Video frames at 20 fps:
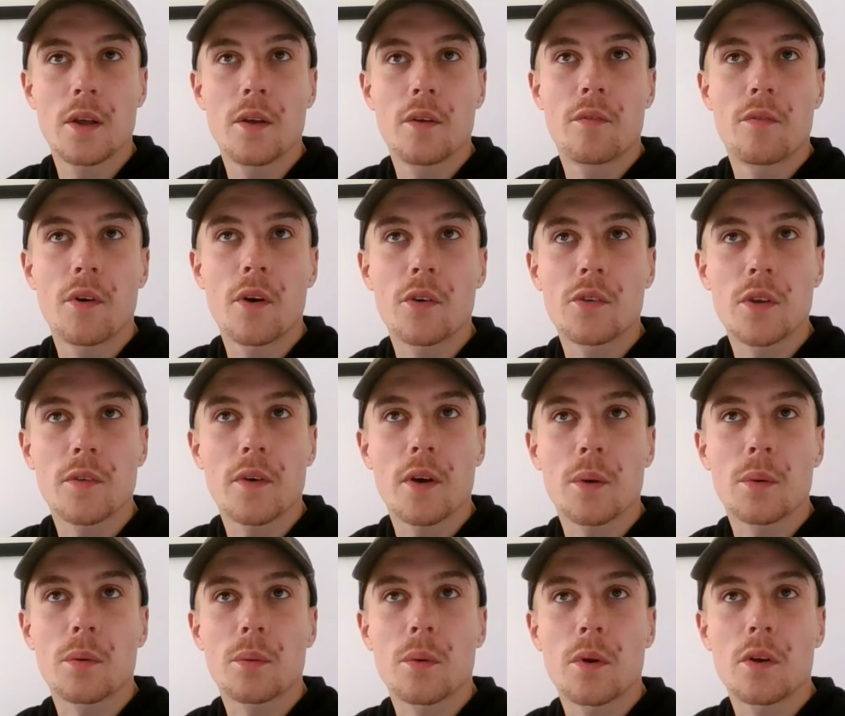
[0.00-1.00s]
first of all,
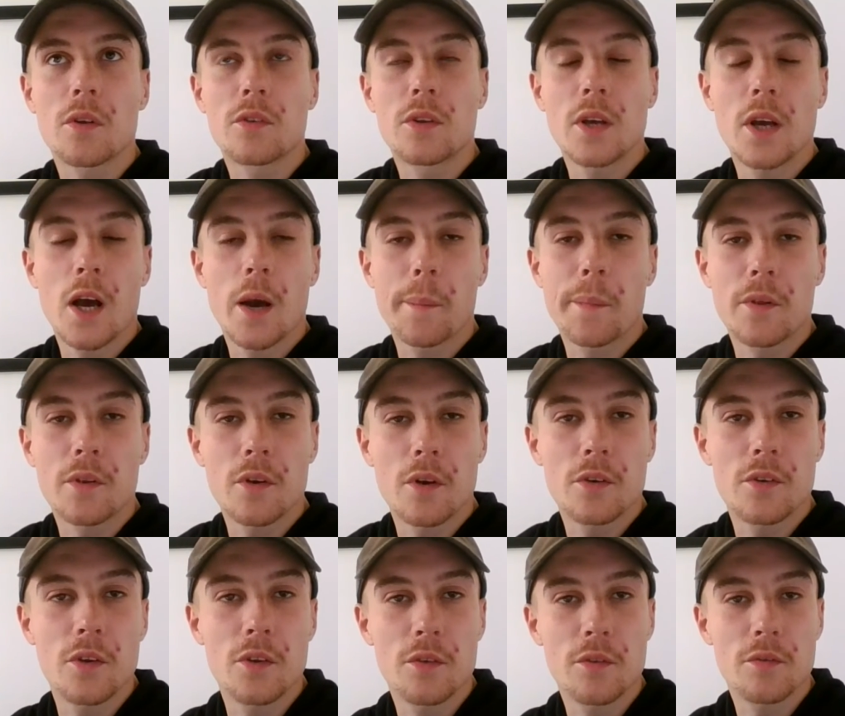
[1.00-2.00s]
I want to say
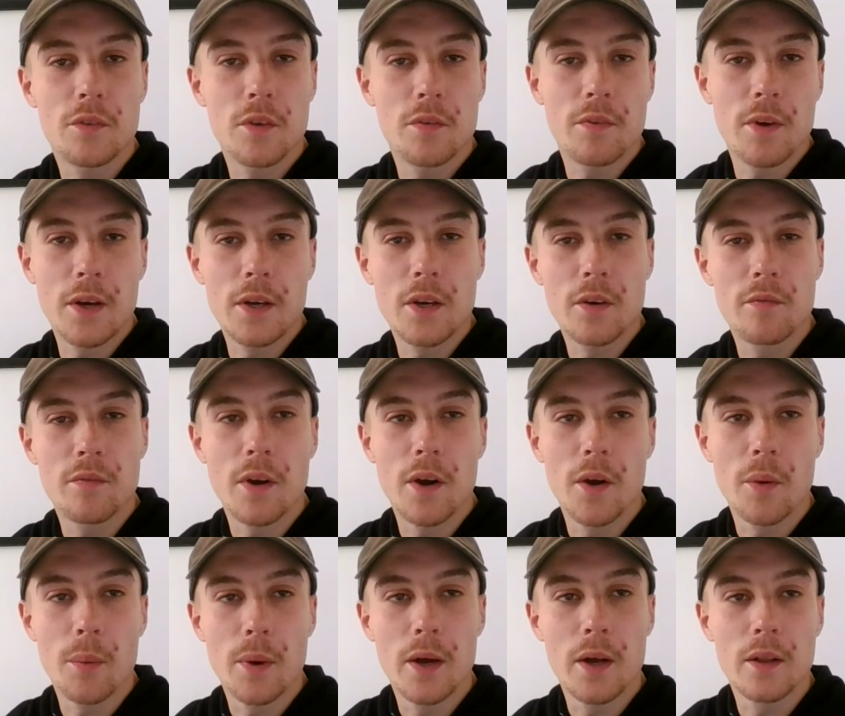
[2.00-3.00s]
Arbuthnot defended very
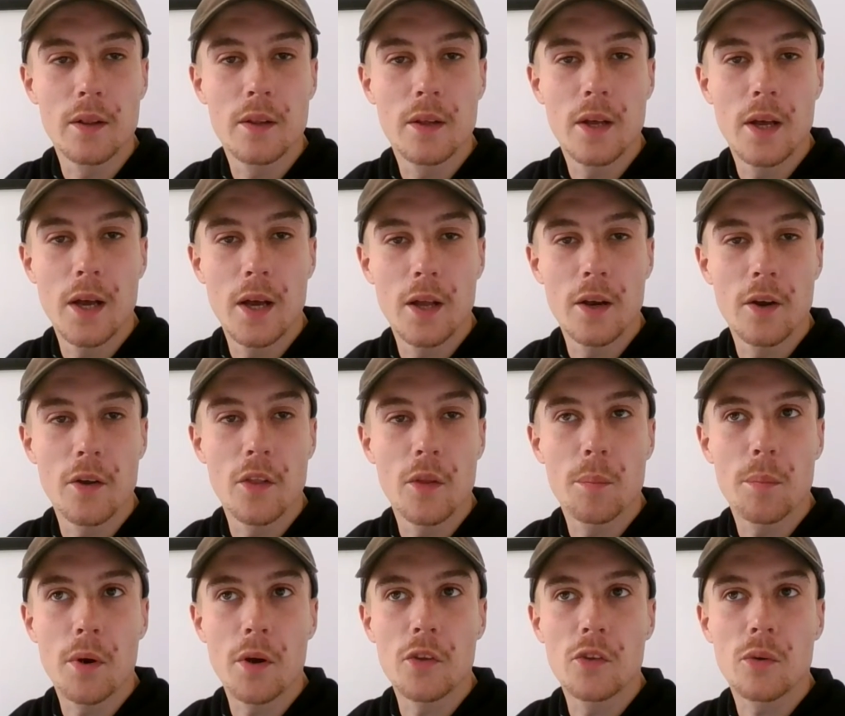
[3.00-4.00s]
well. A lot of the
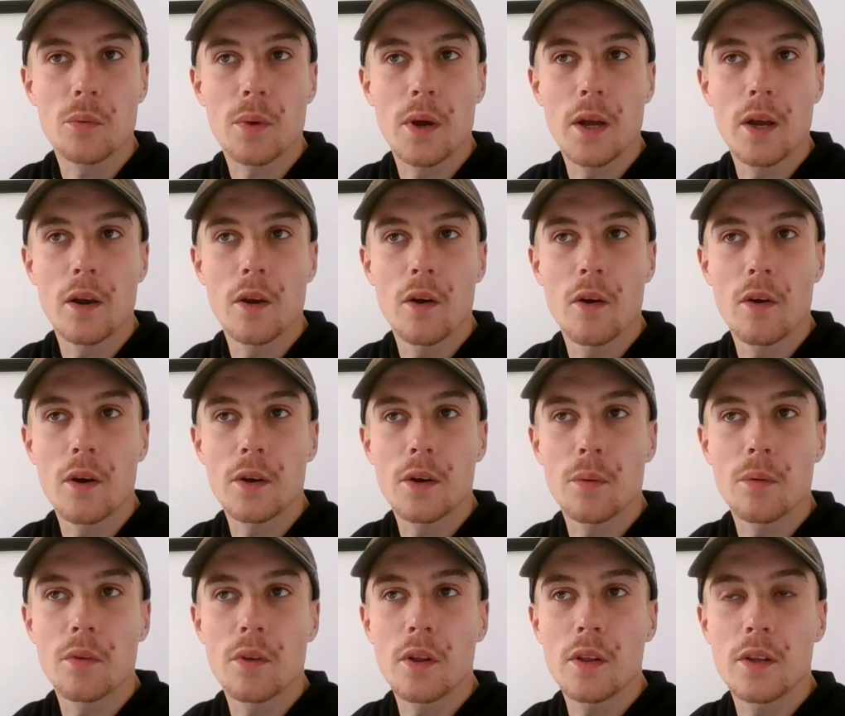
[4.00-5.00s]
points are quite long. I
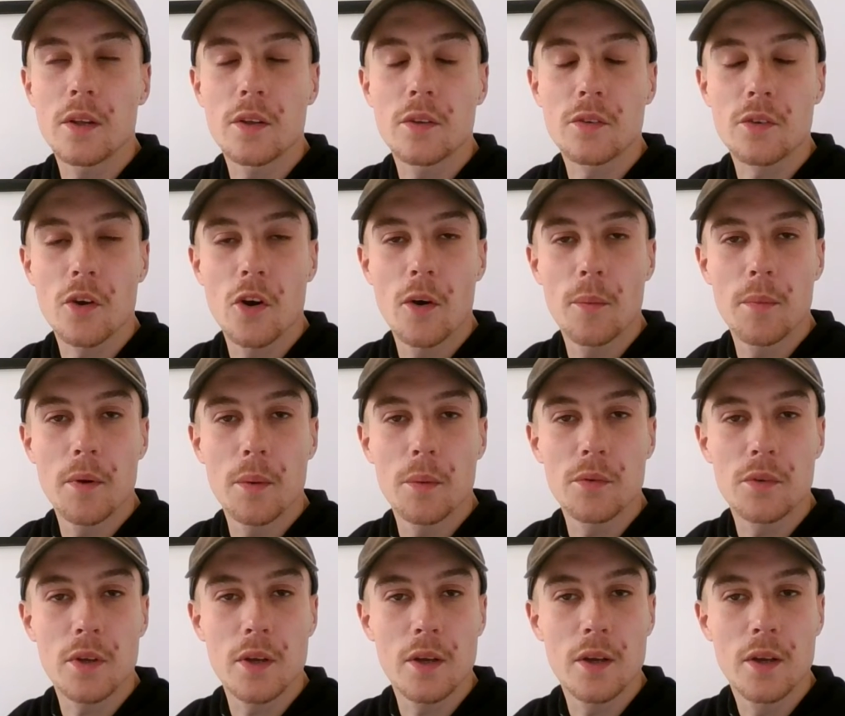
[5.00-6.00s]
don't think the scoreboard
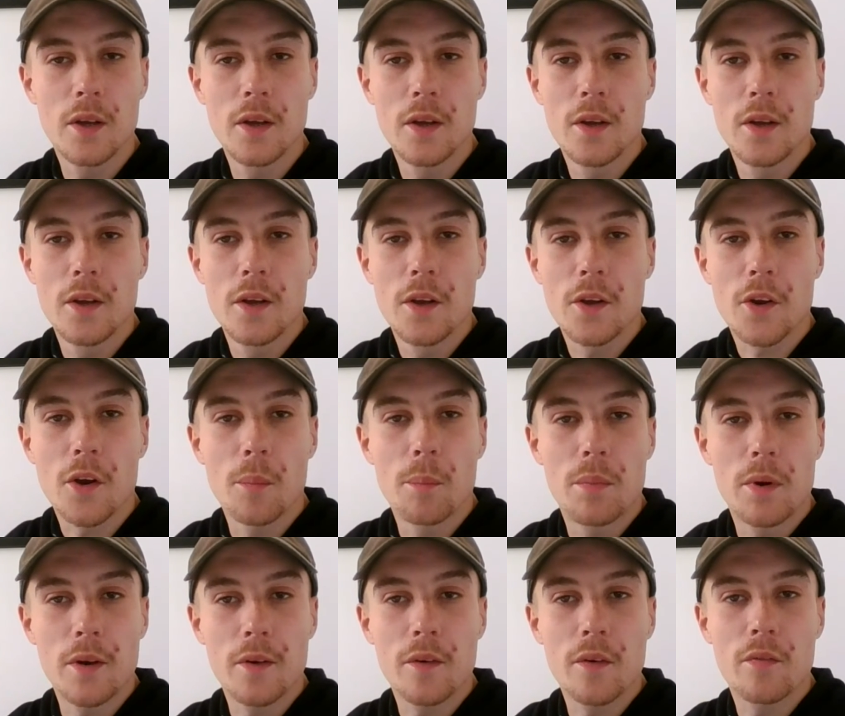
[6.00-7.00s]
was a
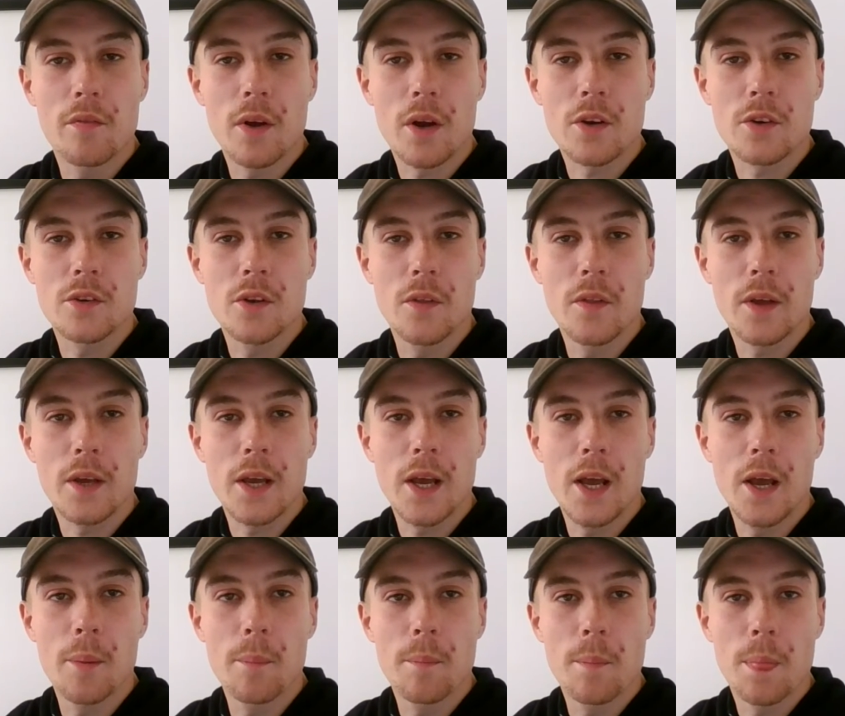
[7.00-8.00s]
complete reflection on the
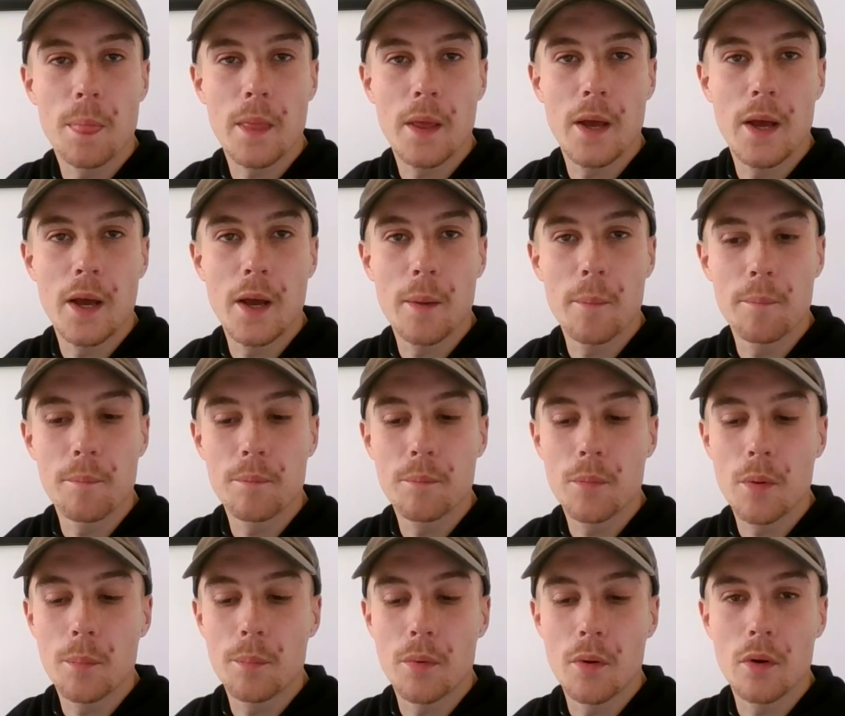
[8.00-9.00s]
game.
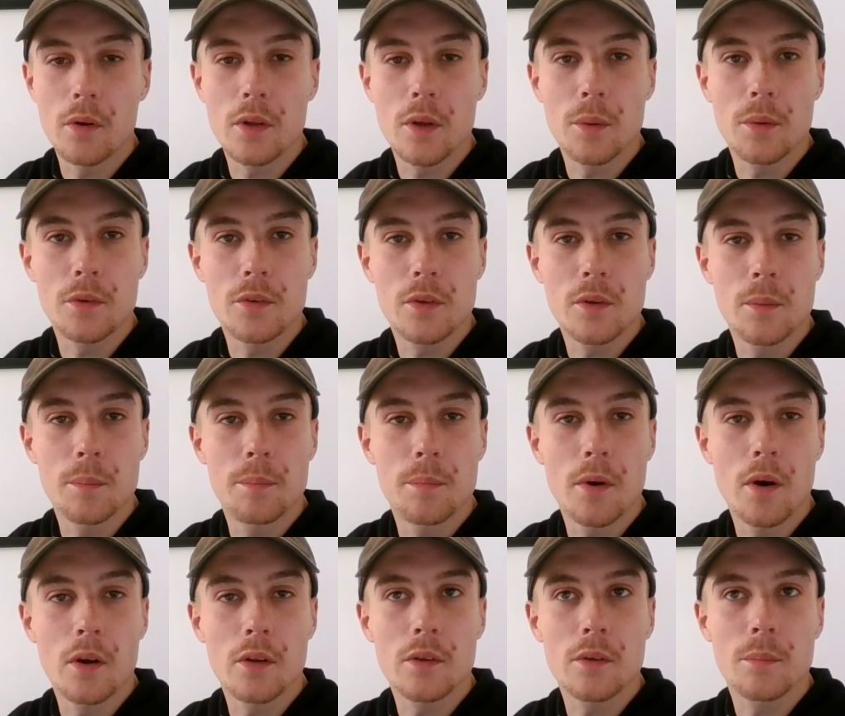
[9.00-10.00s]
But Boulter's
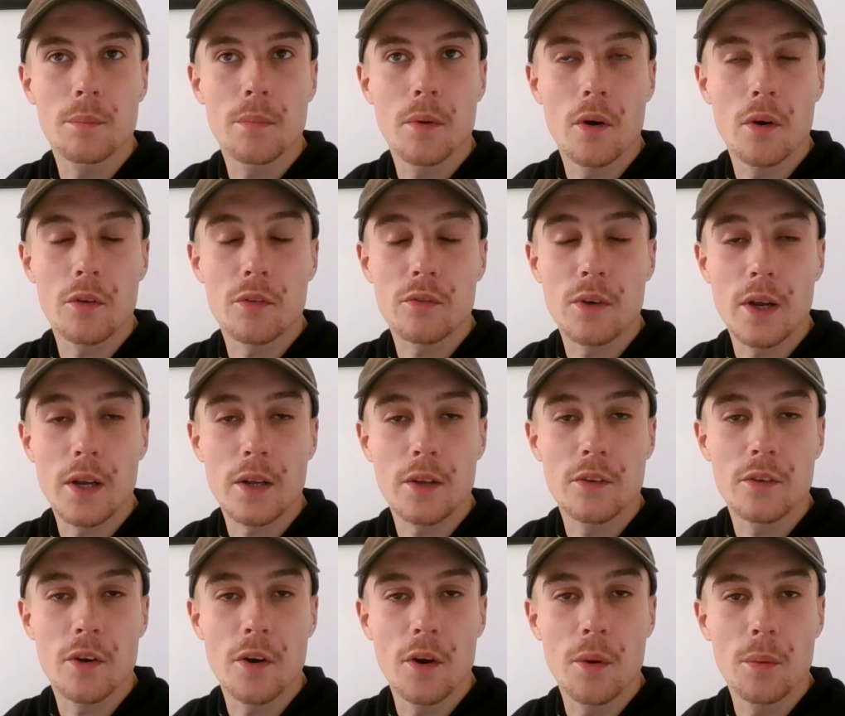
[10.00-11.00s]
ball striking
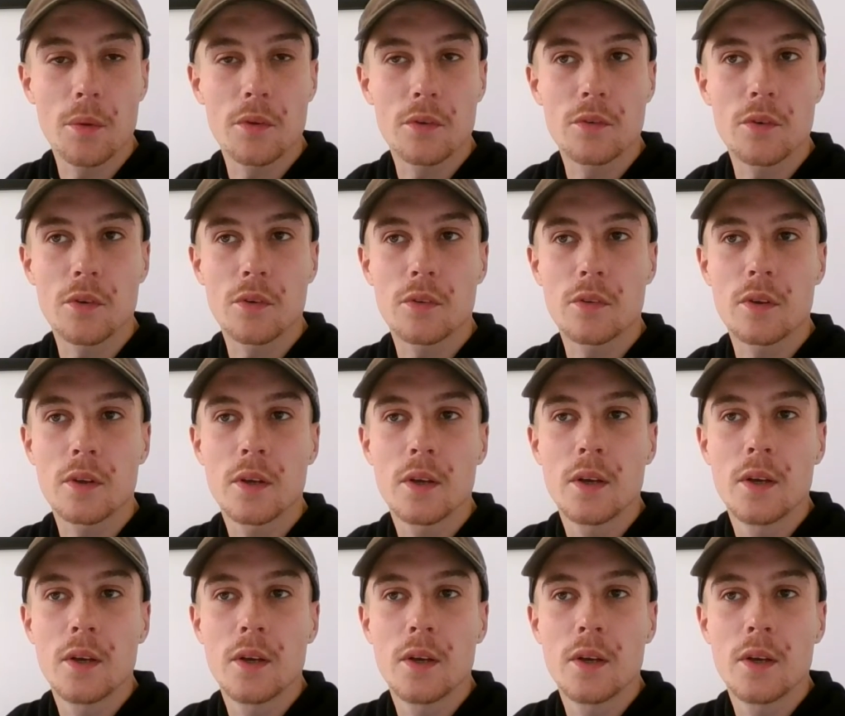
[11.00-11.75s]
was just